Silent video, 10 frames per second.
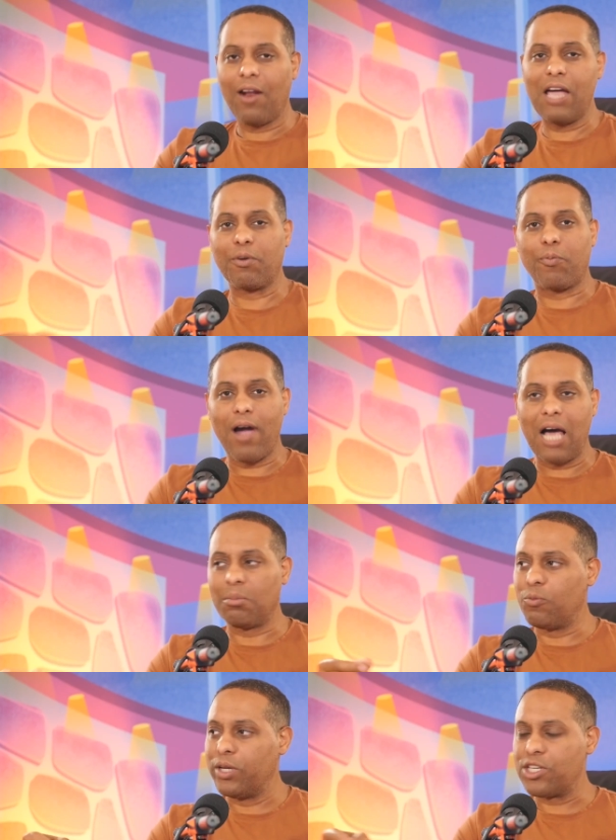I don't have a
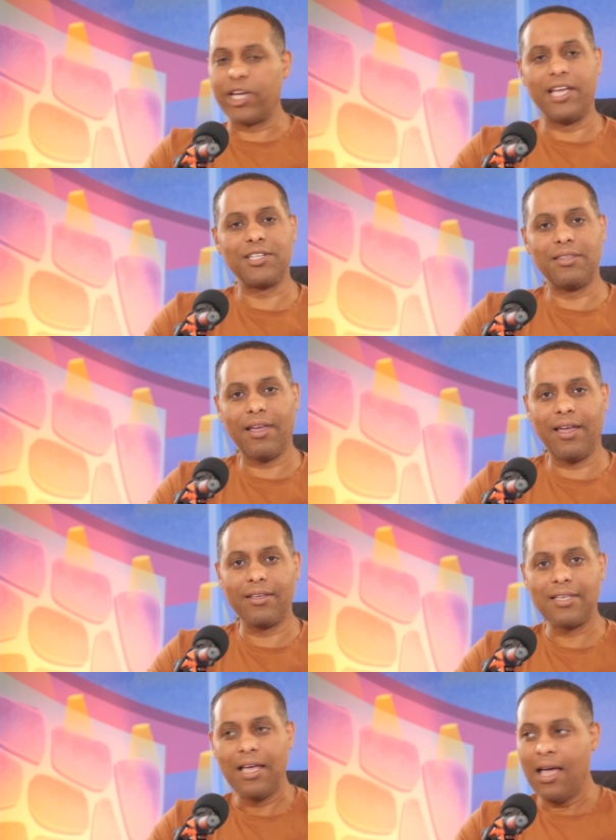problem with changing
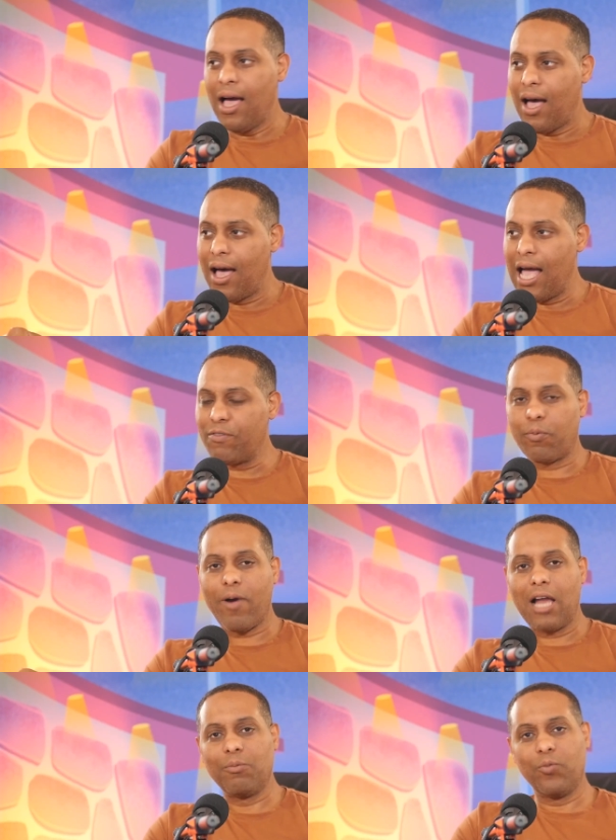things. I have a
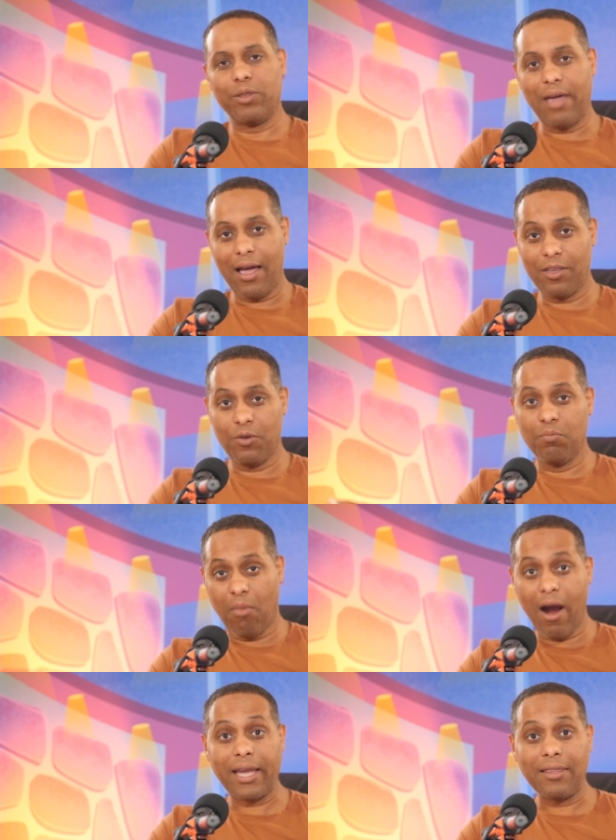problem with how you
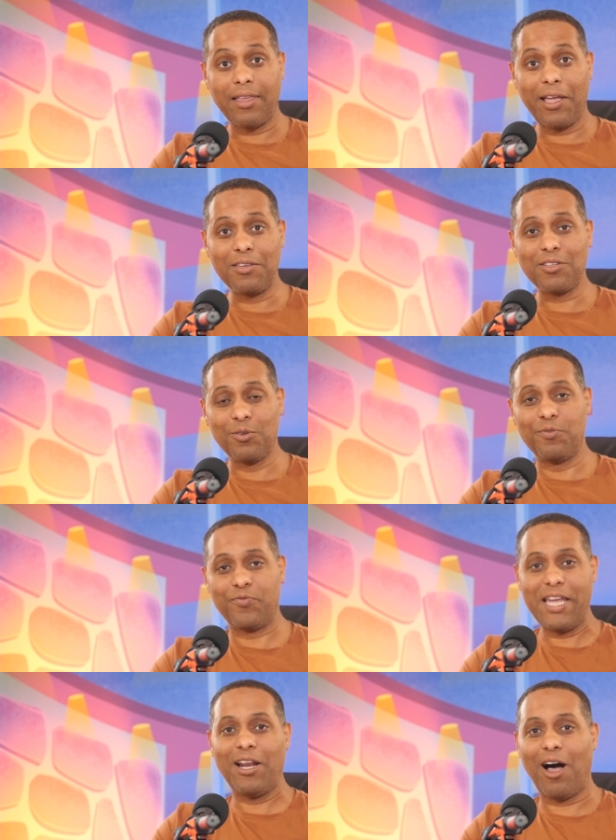market things to
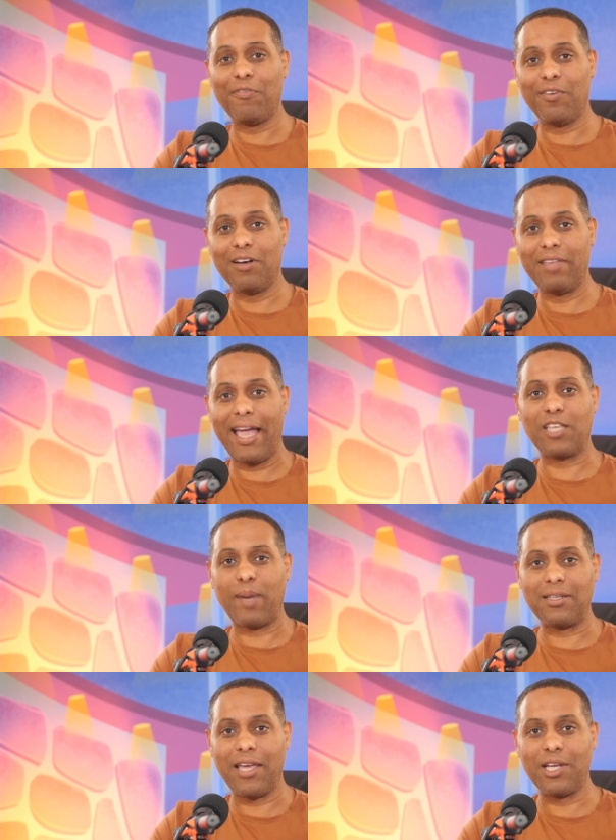feed off of the
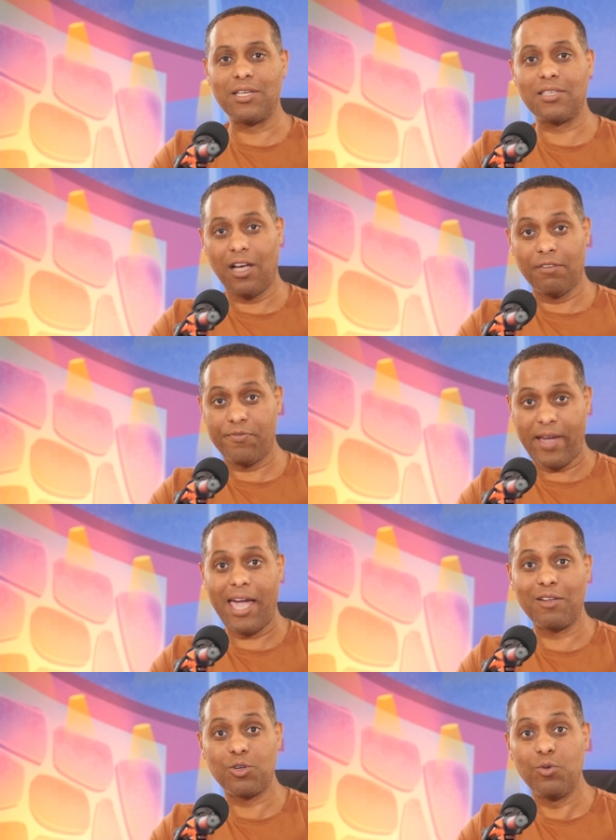expectations of
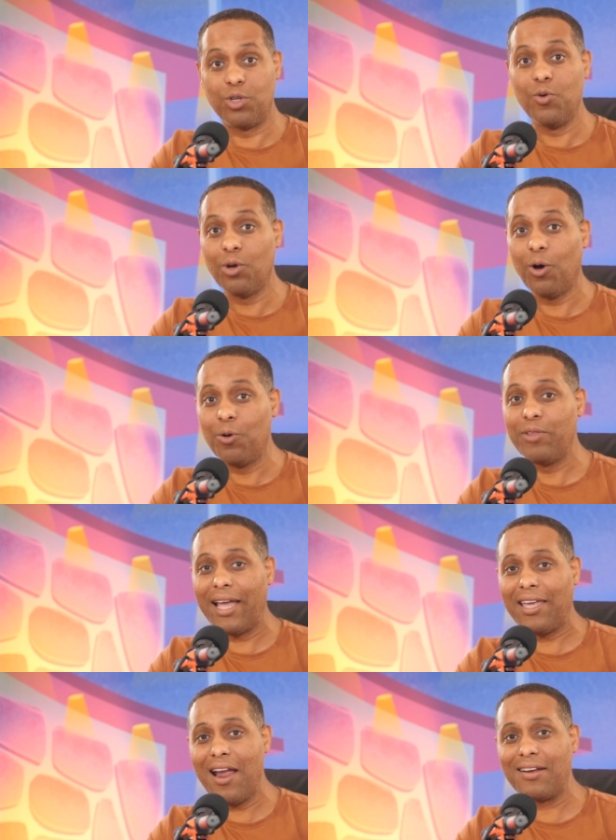fans who do know who
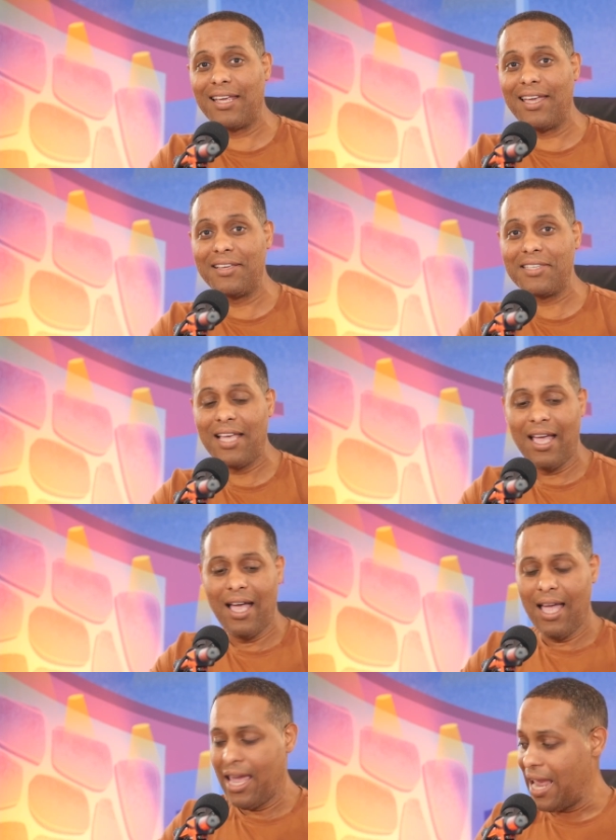that character is.
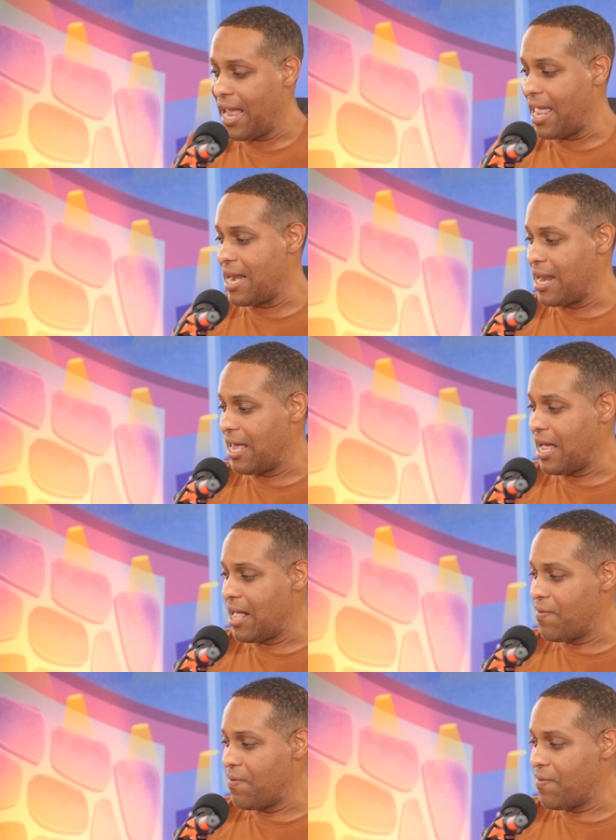And